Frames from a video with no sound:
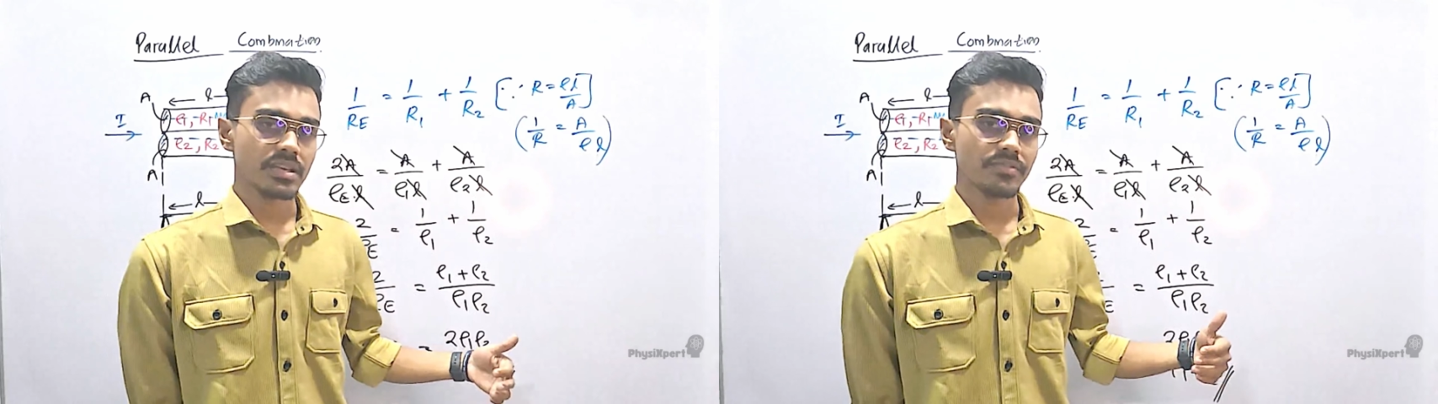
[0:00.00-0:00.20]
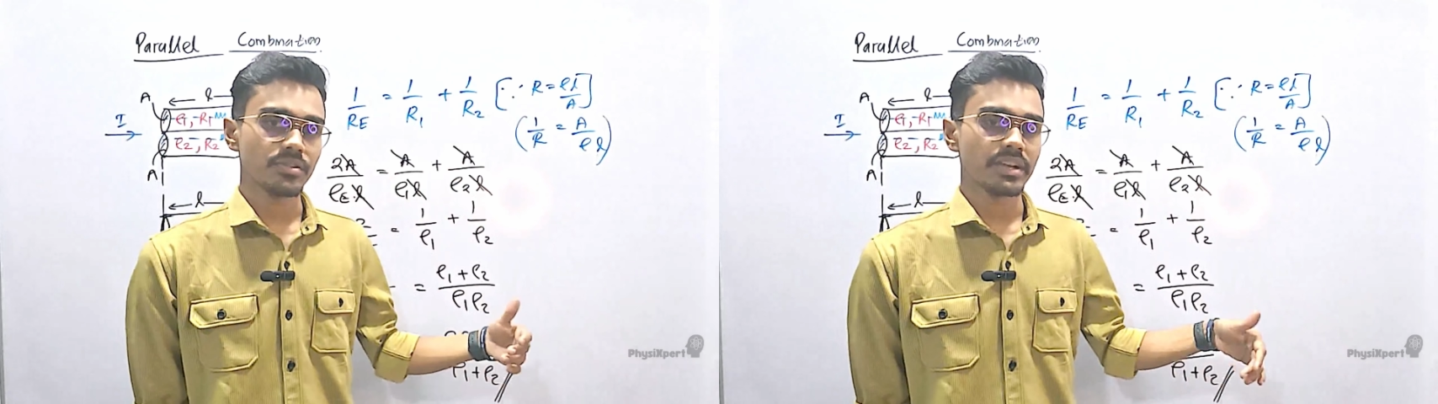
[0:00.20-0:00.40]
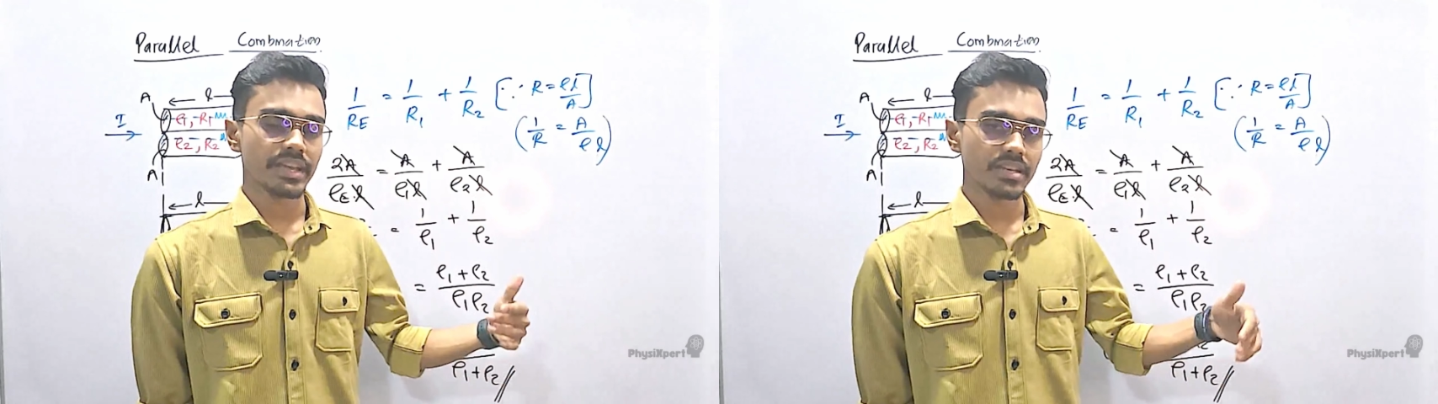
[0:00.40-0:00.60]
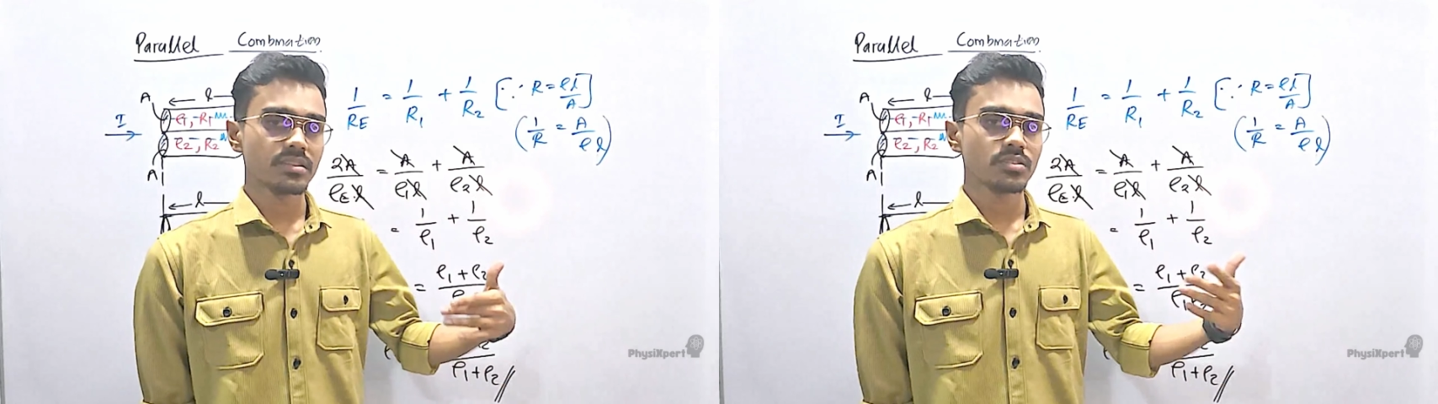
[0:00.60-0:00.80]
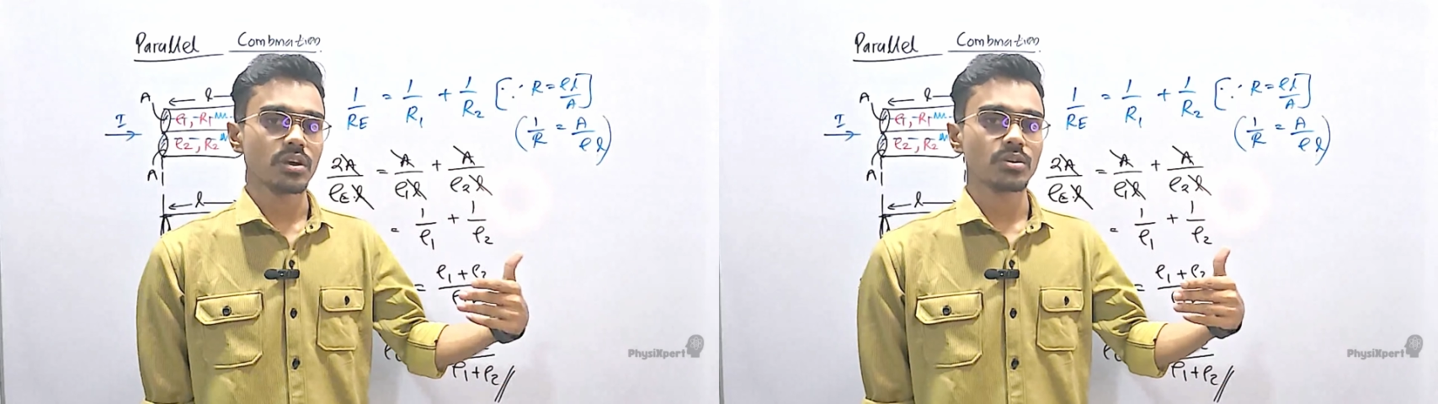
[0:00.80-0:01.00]
So therefore,
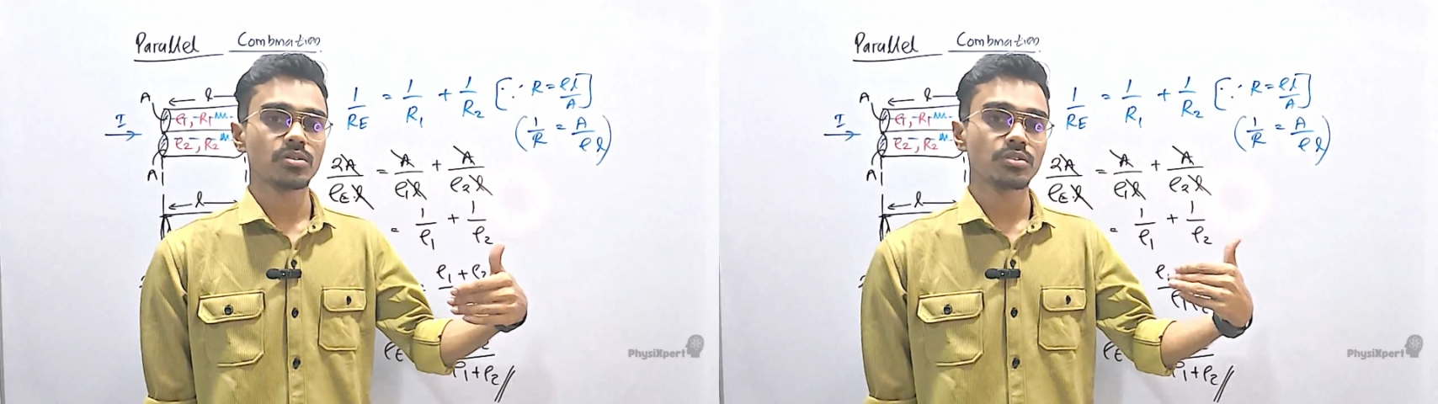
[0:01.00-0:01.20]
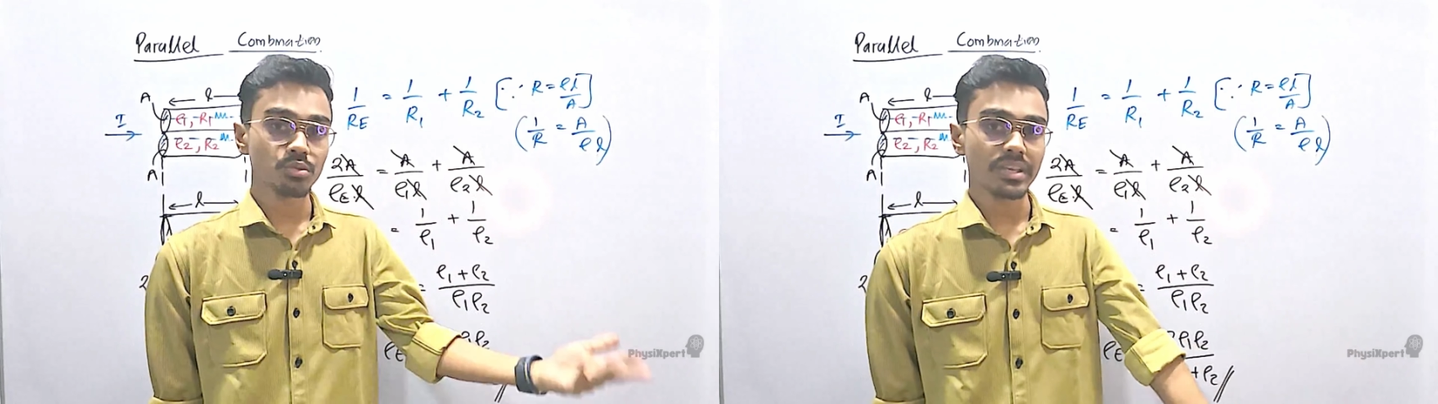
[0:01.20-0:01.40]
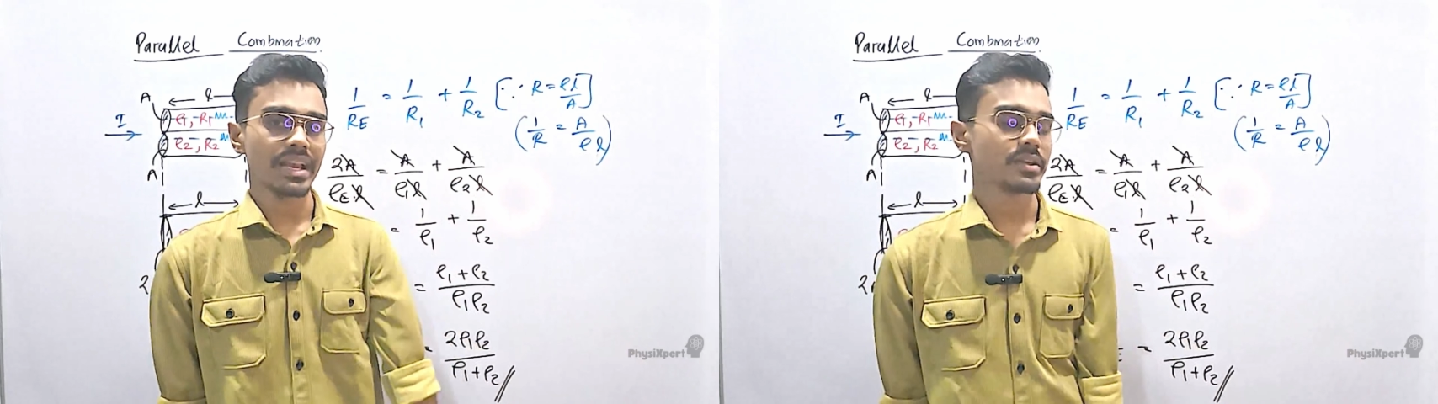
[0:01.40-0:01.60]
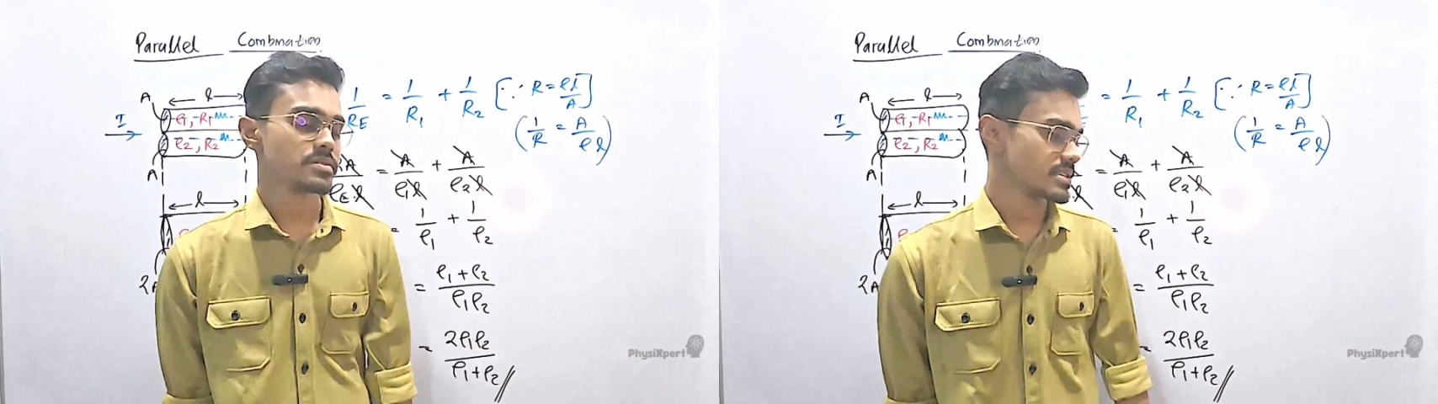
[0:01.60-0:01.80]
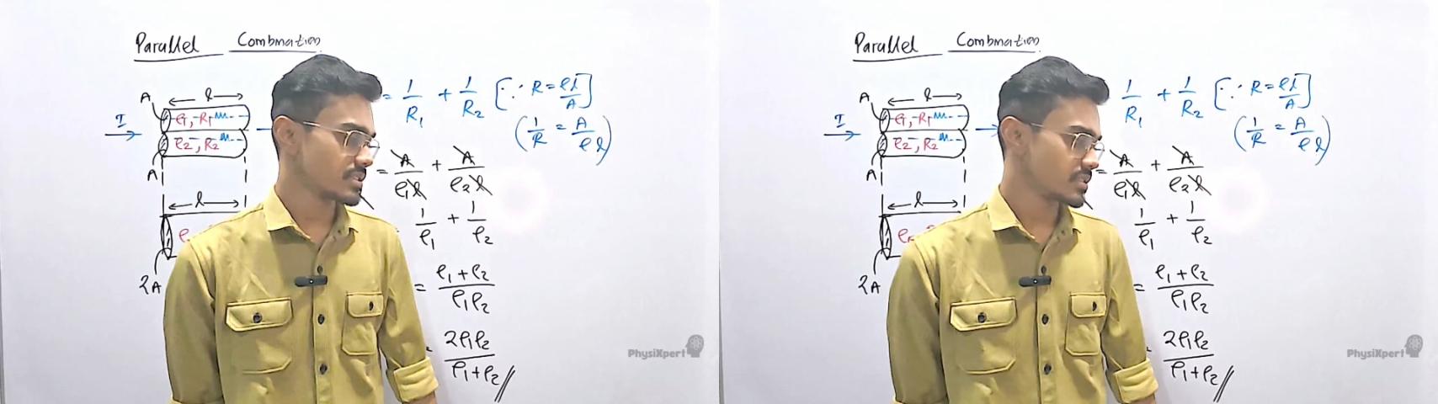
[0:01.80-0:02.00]
again, you have to do the
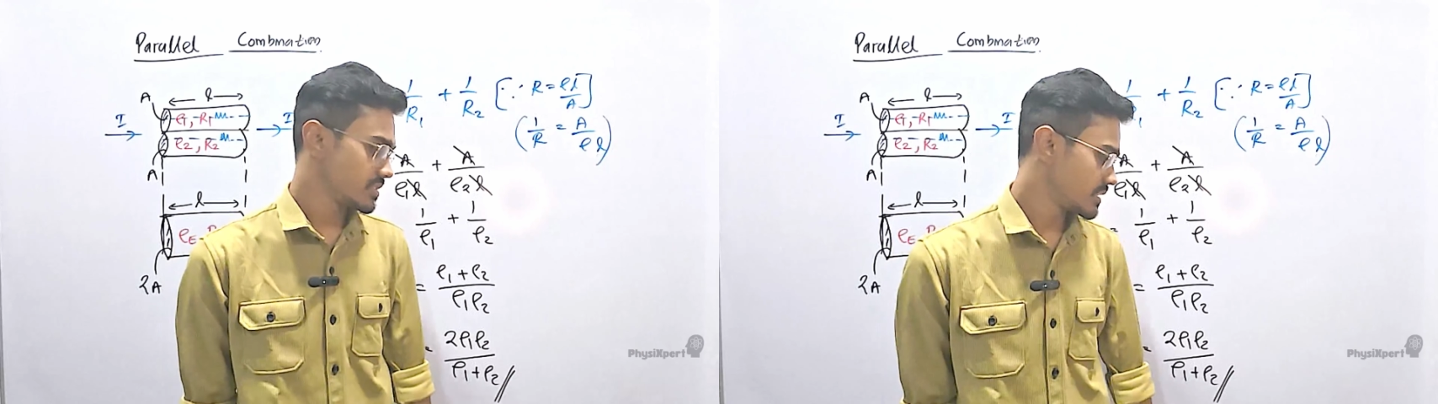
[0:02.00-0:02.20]
calculation.